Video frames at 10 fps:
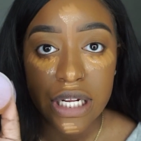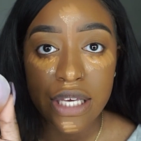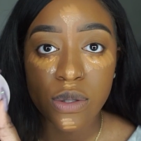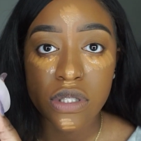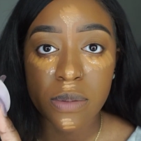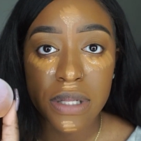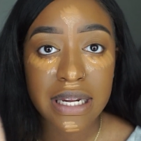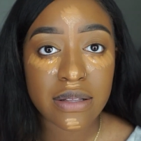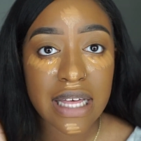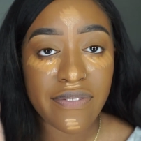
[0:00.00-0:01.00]
that I used to blend
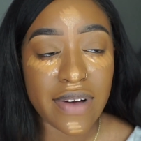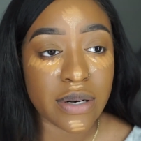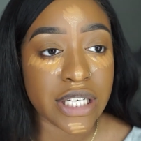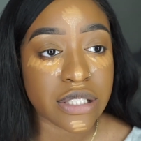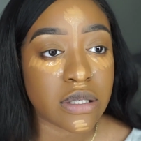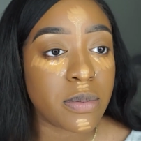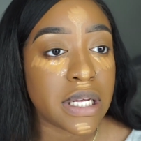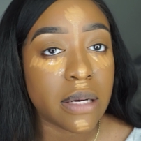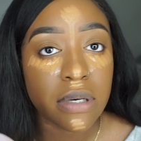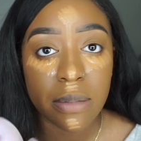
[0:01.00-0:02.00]
out that foundation a little bit,
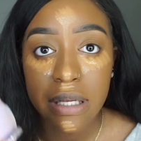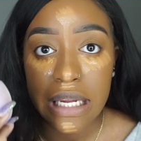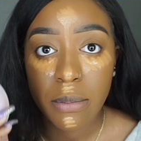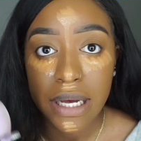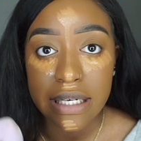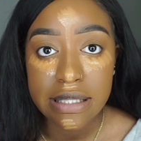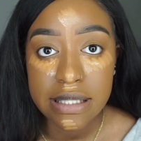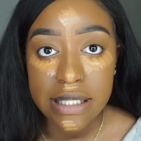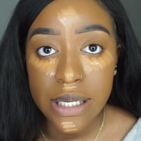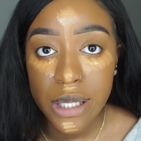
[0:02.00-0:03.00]
and I'm gonna blend out my
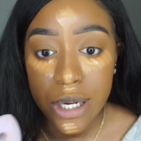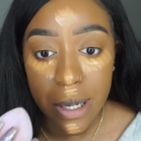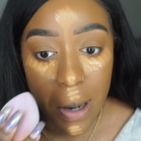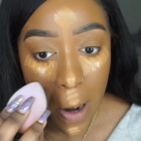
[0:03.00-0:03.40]
concealer.